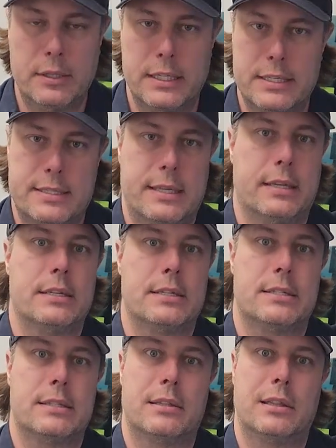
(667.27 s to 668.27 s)
They send
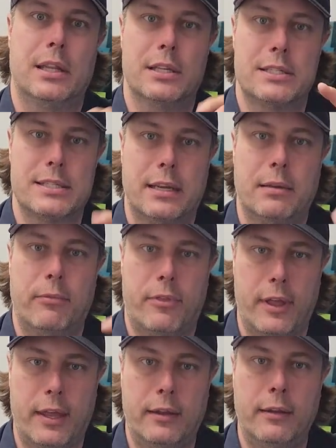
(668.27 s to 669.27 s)
us the same
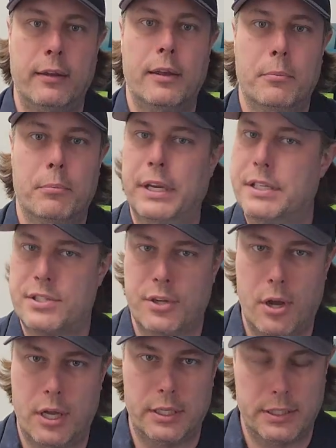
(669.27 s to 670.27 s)
thing, but
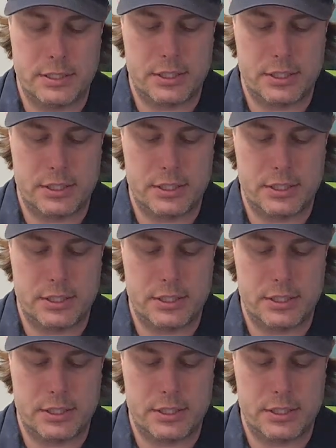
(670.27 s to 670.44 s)
it's not.